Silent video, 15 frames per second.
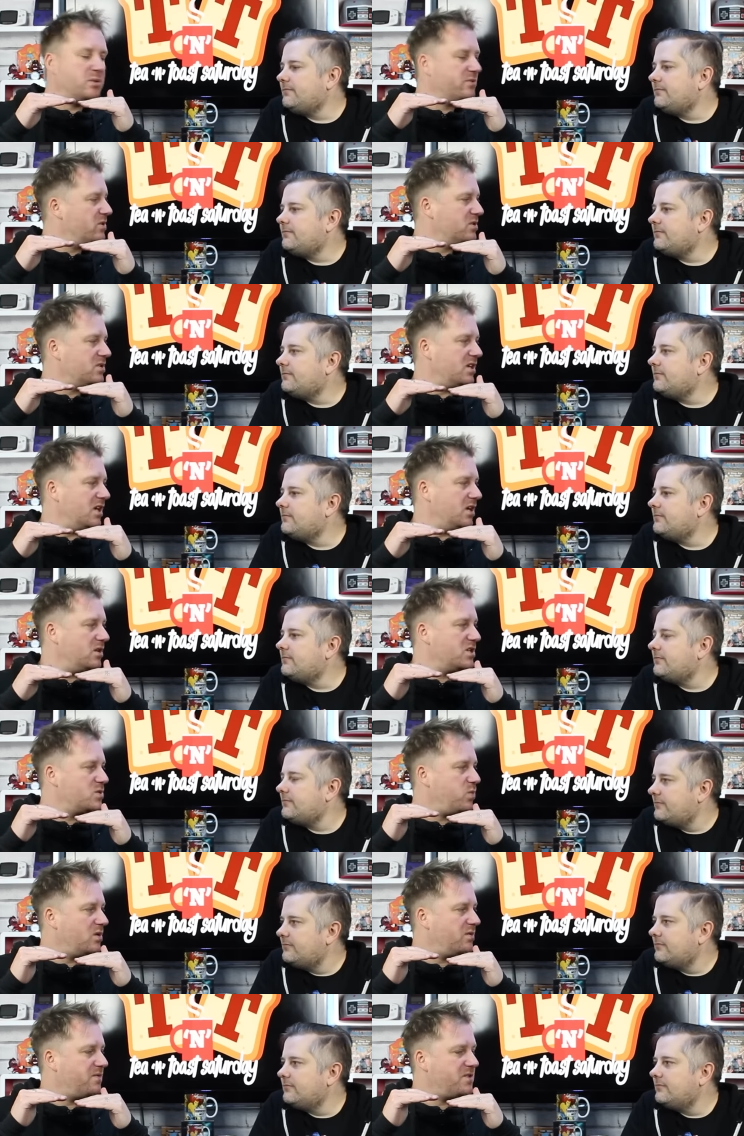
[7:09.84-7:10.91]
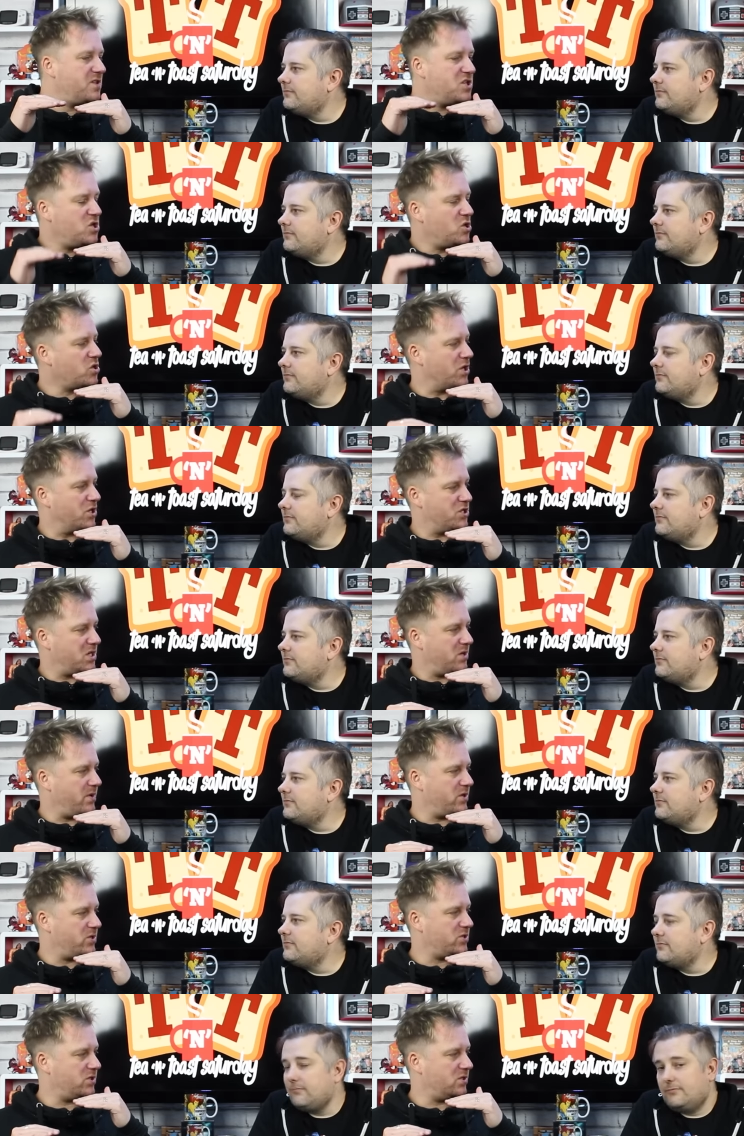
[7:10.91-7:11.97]
Speaker 1: what we've done there. There's one for the younger
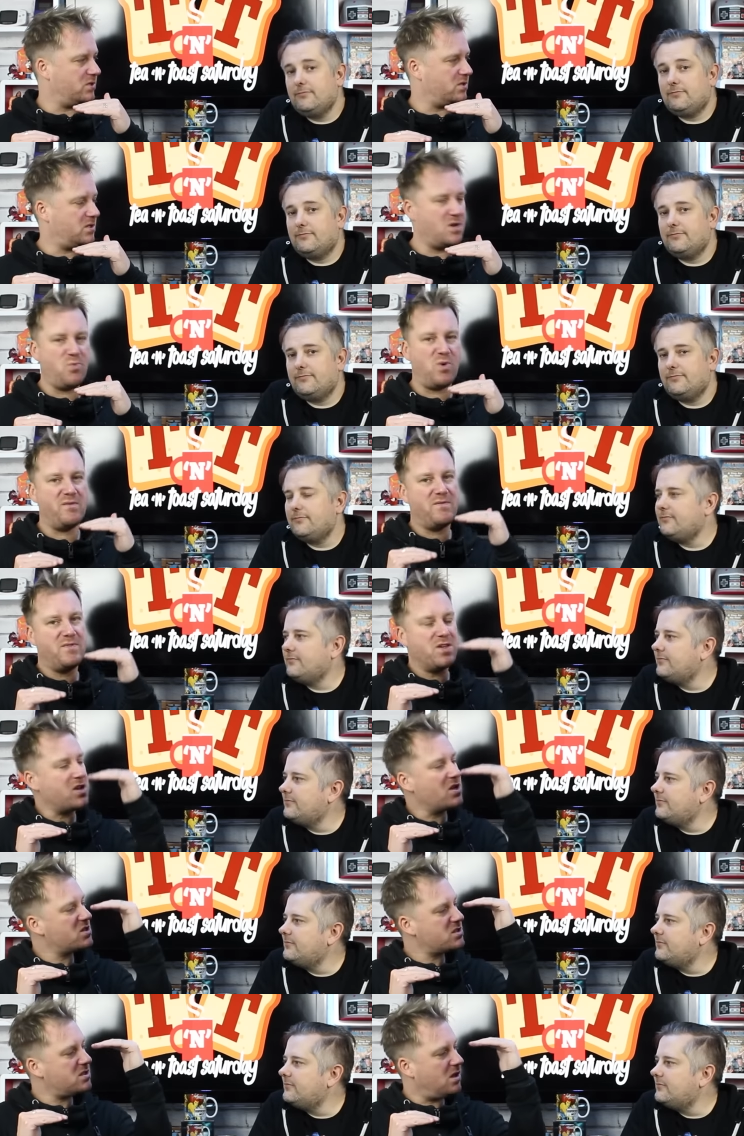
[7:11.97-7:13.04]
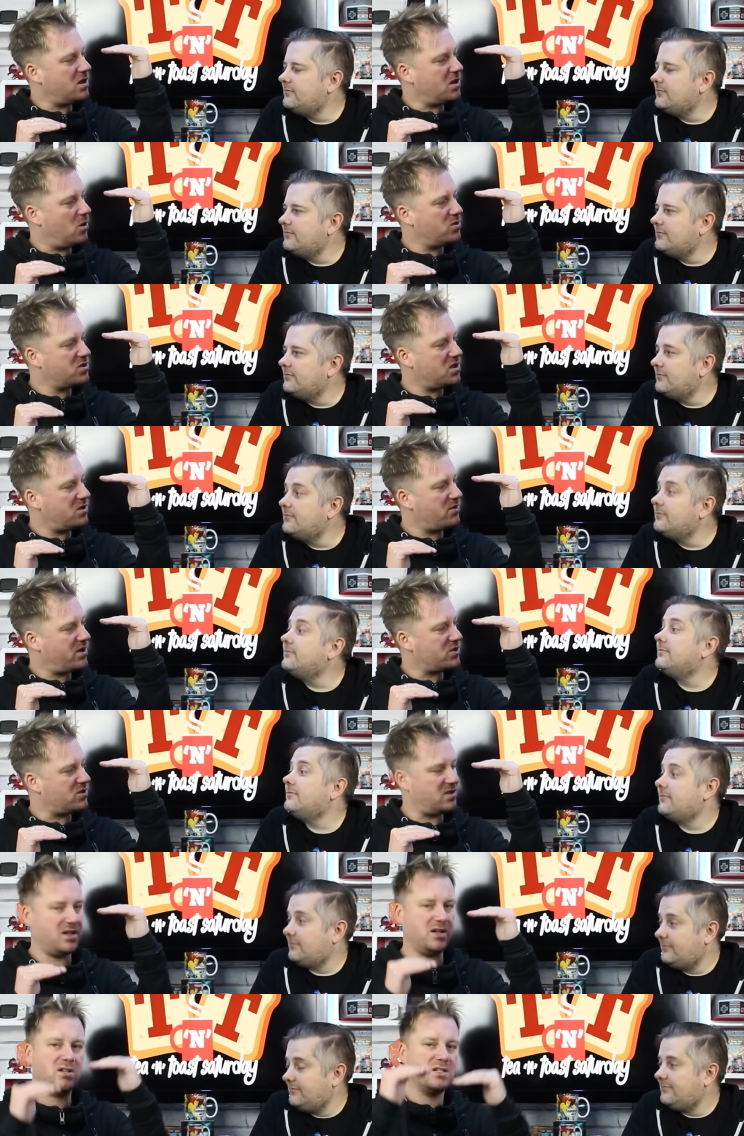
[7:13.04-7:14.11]
generation and one for the slightly older
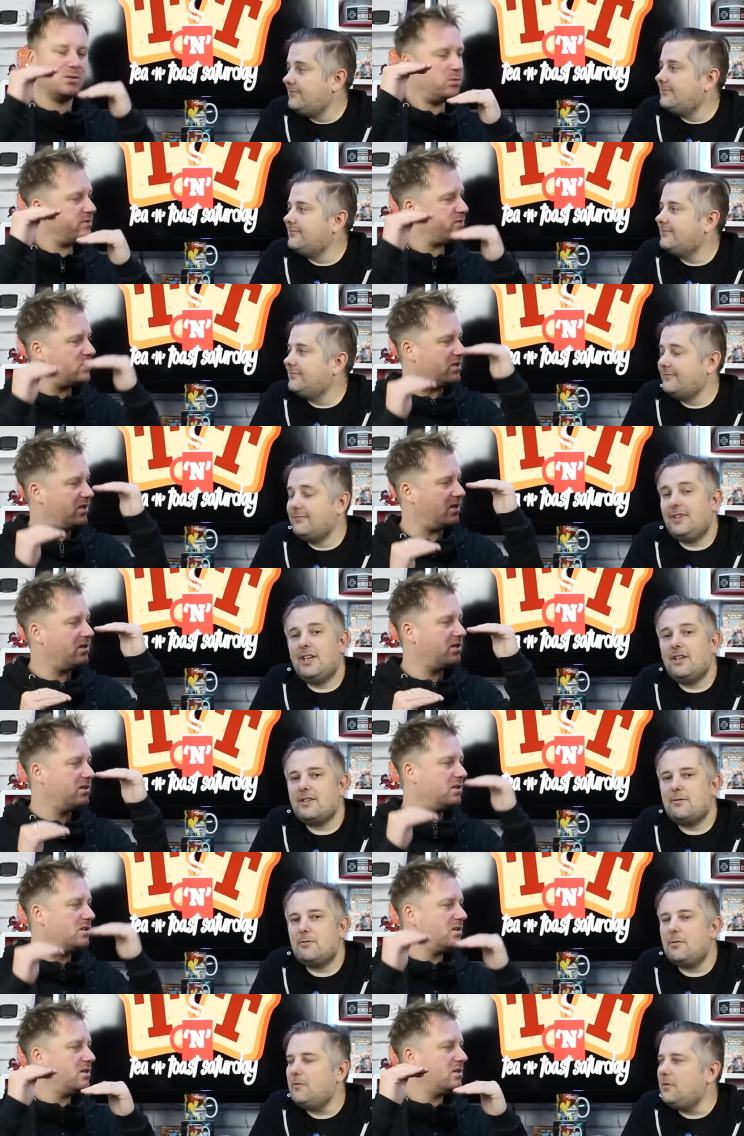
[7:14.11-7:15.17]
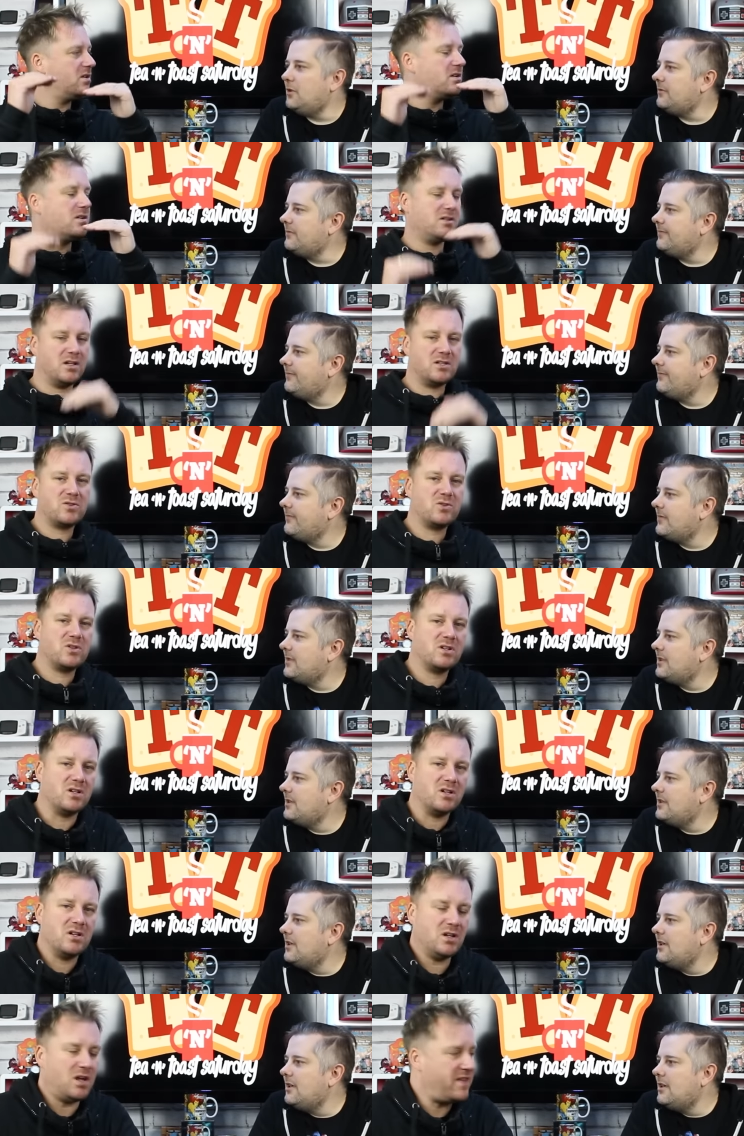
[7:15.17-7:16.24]
generation there. See what we've done there? Yeah, see what we've done. It's good, isn't
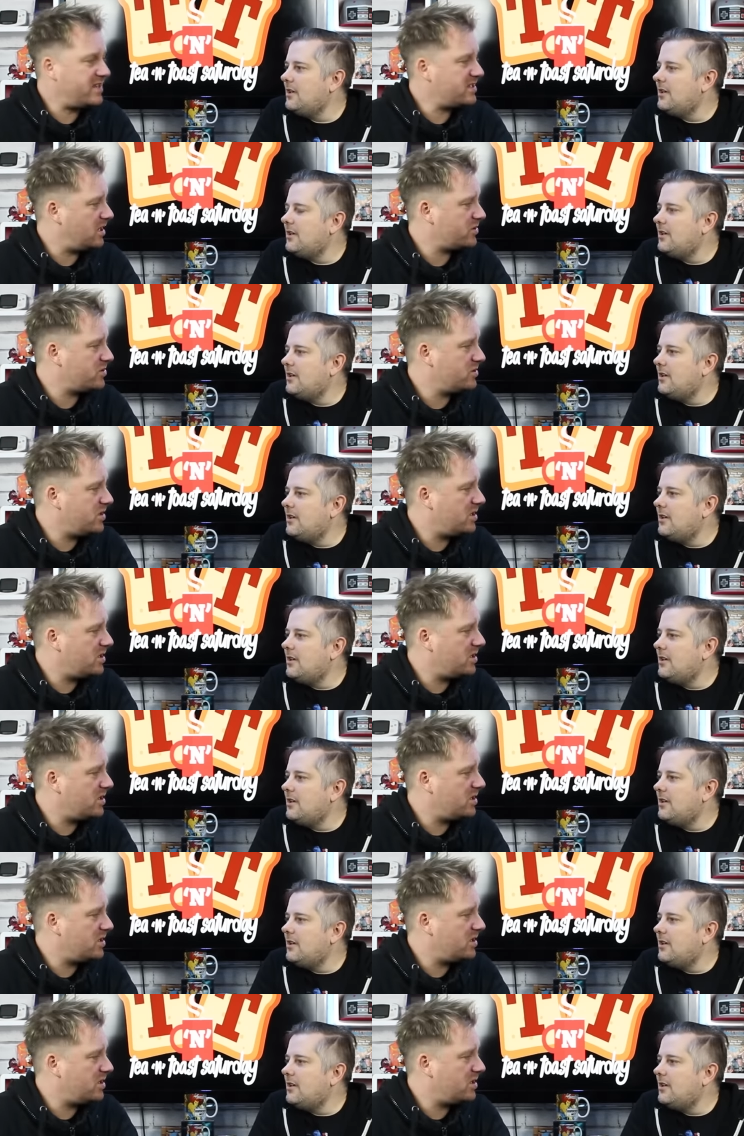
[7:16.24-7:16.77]
it? I like that section,